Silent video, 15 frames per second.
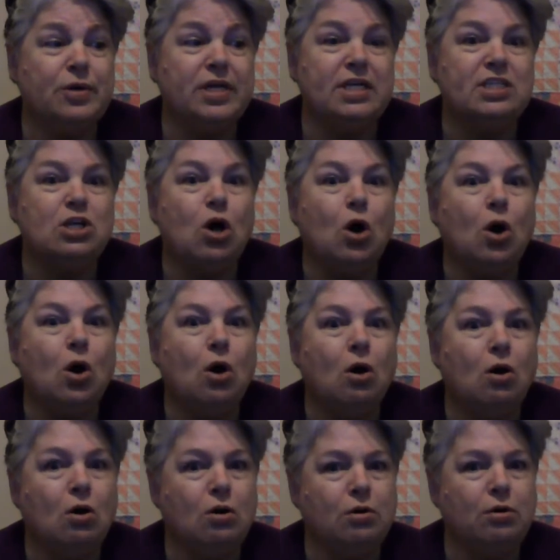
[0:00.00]
and it's
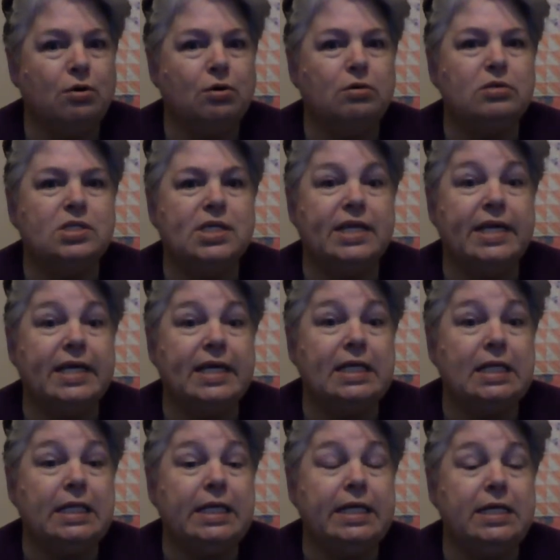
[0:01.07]
harder to get
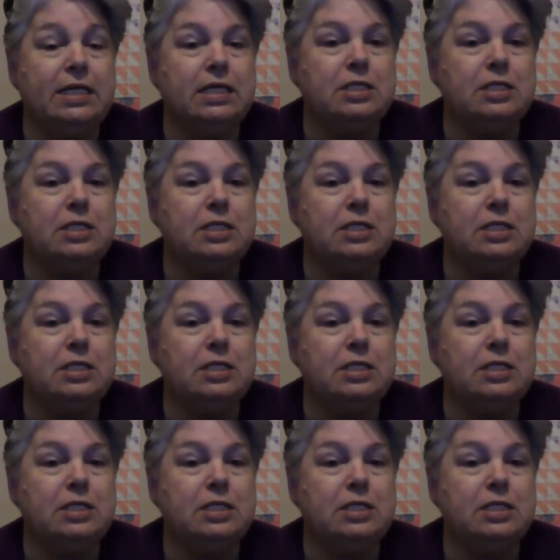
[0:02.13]
clean,